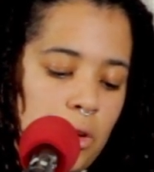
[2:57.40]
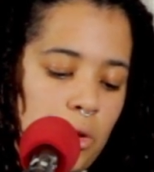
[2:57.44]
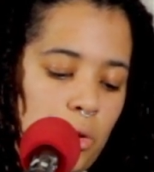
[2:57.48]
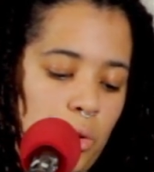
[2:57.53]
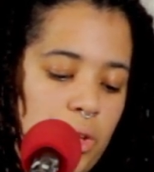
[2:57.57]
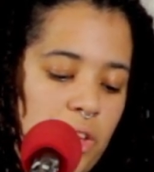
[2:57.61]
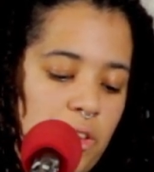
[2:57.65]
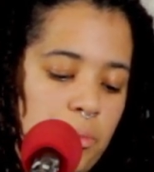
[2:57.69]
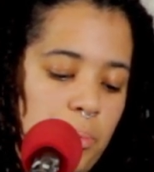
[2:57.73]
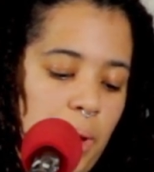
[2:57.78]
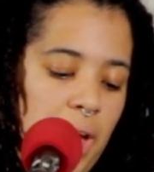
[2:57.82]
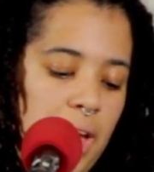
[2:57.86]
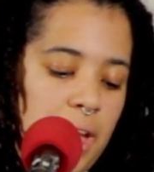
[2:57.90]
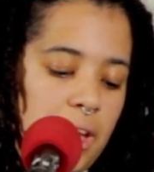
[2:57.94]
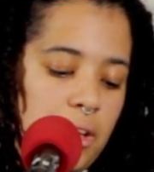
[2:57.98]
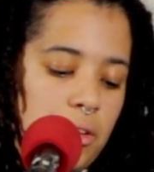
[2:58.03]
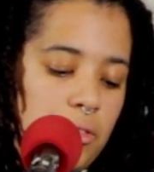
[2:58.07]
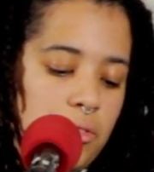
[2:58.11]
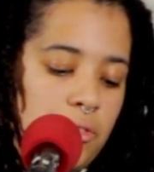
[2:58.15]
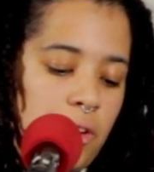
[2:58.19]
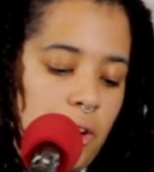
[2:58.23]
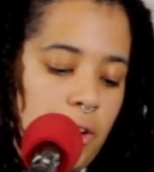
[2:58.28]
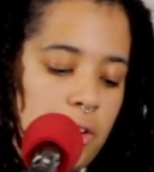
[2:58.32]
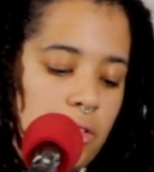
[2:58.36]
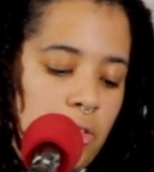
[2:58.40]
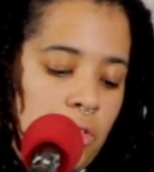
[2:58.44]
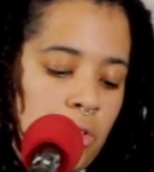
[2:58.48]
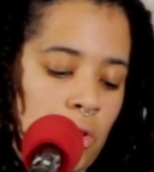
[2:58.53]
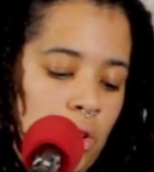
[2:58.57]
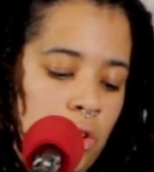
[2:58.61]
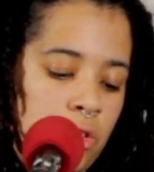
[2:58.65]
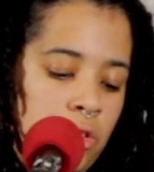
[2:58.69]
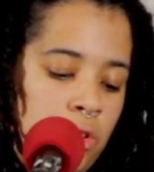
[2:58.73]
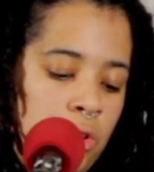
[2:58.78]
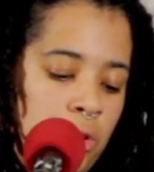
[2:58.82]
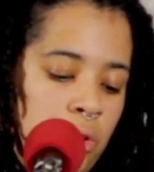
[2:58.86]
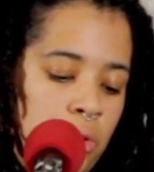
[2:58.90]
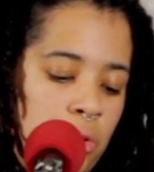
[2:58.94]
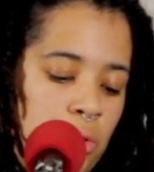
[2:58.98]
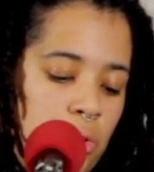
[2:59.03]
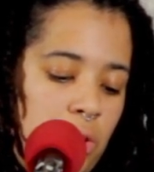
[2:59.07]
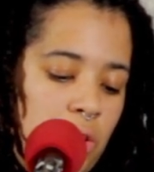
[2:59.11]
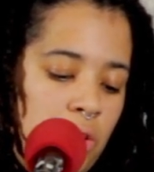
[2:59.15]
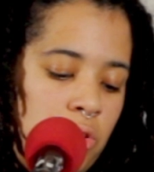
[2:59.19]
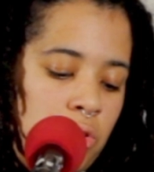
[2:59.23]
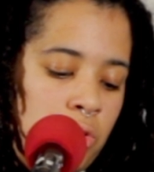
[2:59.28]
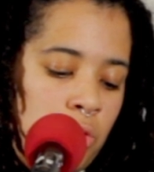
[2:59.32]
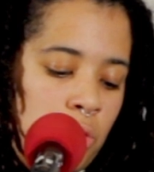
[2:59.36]
all this pain felt in solitude,
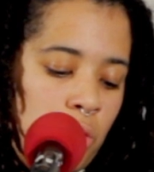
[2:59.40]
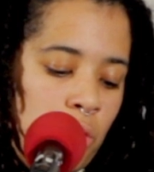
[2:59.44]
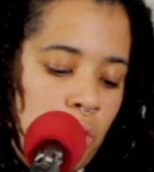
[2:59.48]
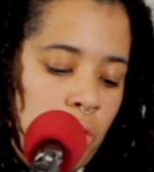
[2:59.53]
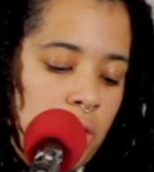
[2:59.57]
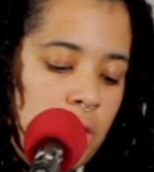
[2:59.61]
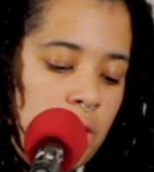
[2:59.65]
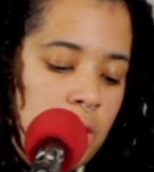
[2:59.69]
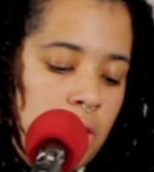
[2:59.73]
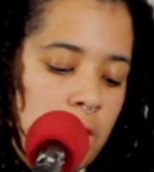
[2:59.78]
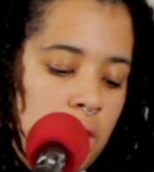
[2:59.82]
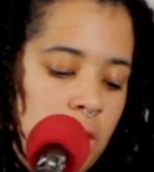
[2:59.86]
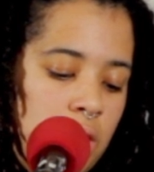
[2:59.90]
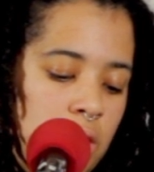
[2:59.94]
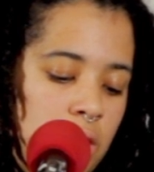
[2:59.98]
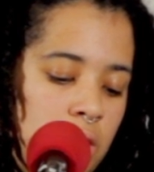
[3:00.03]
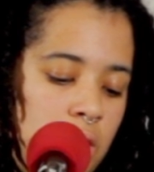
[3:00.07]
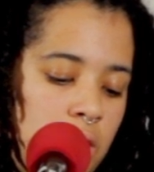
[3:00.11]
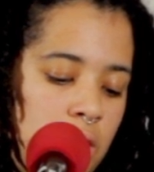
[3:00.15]
all this joy.